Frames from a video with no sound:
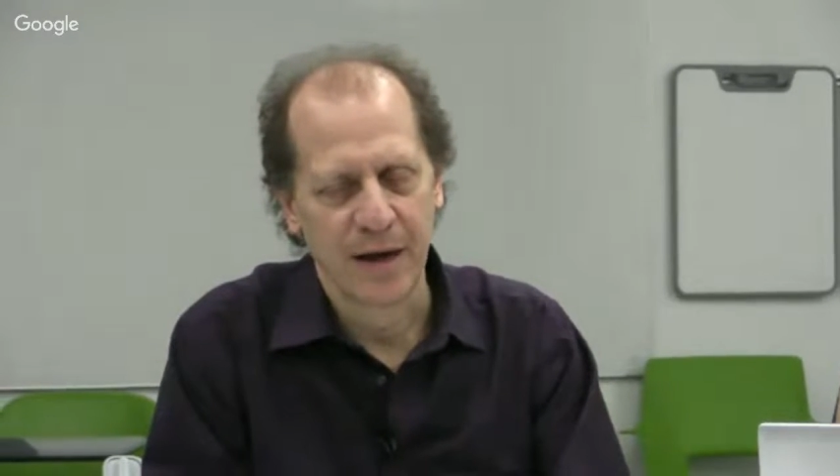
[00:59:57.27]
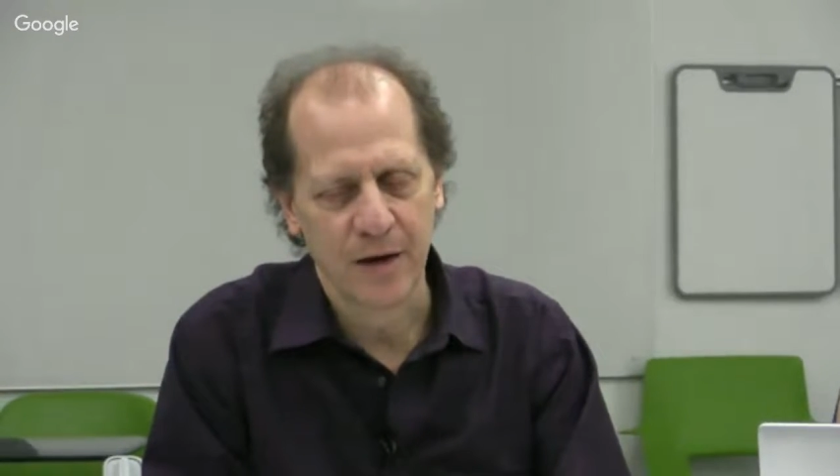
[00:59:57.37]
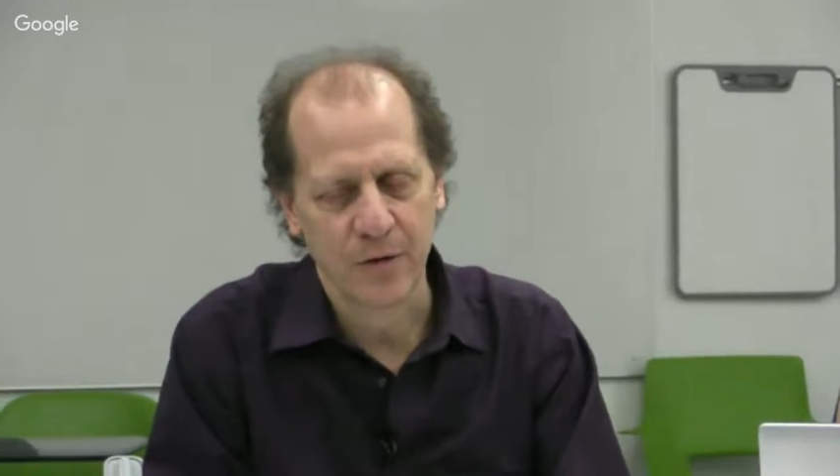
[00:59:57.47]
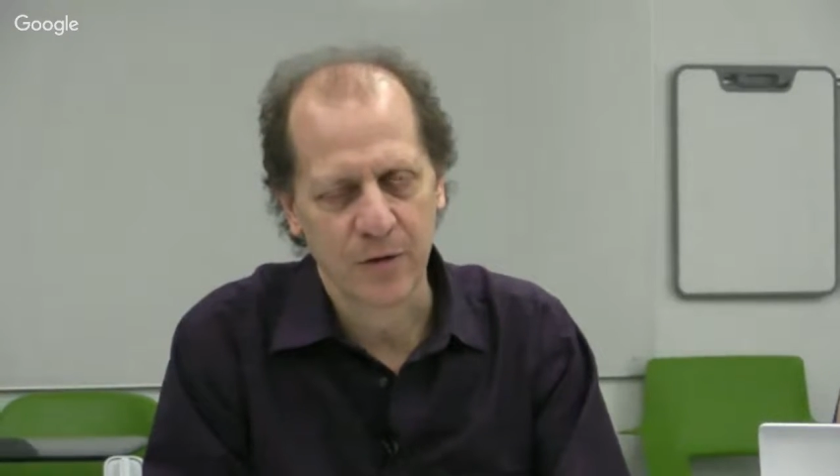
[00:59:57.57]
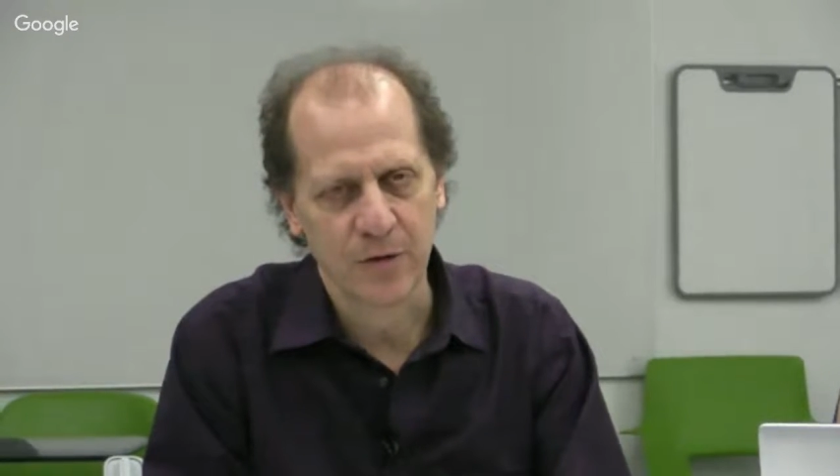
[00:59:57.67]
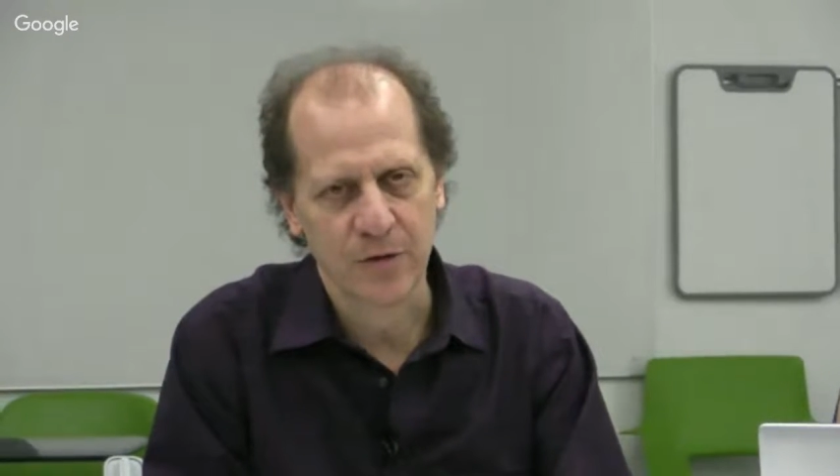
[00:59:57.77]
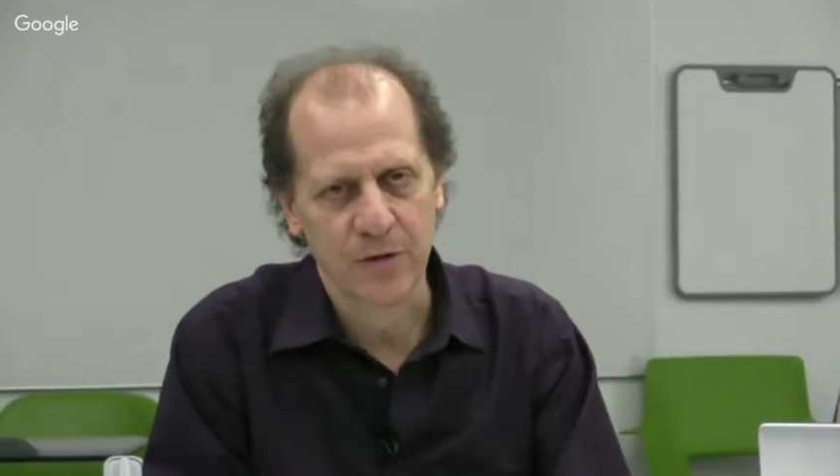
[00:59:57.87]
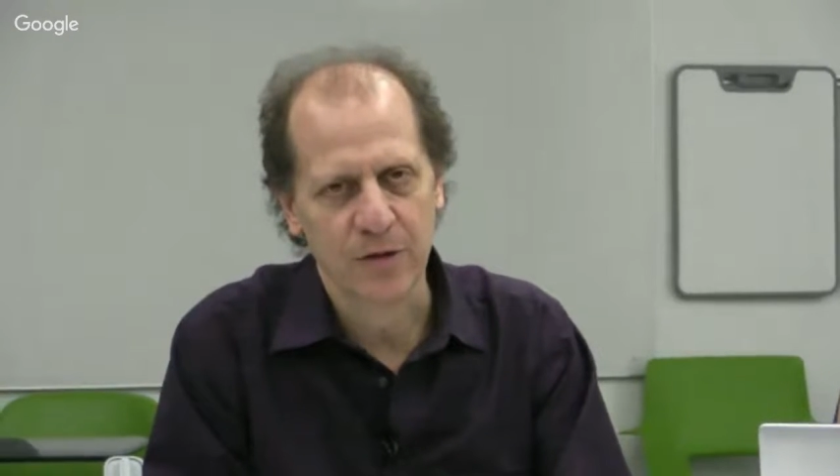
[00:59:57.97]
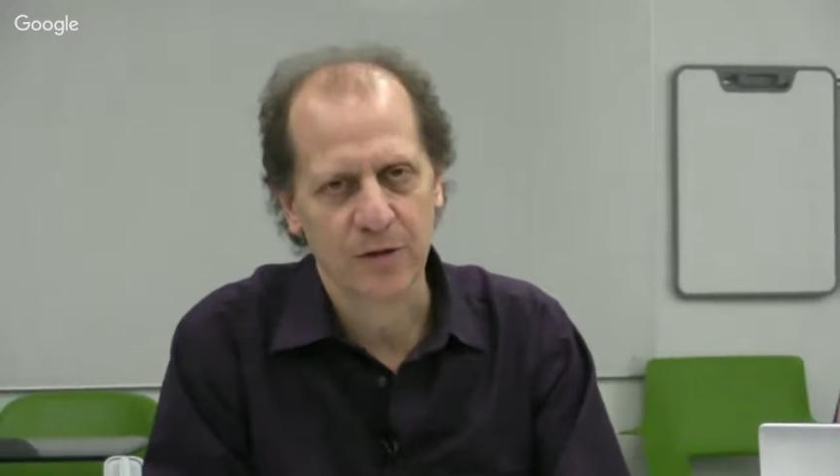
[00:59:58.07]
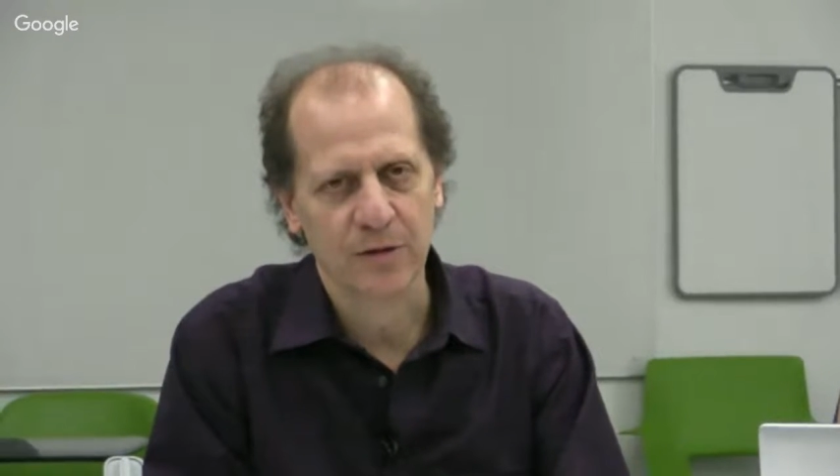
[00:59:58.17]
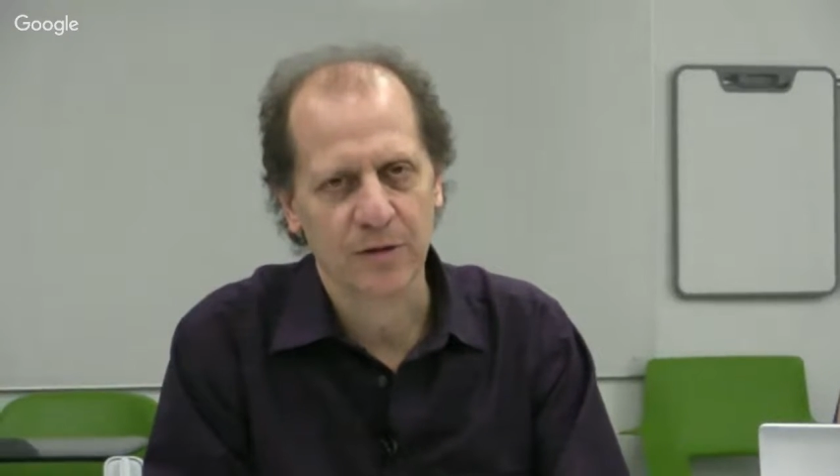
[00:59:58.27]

hours.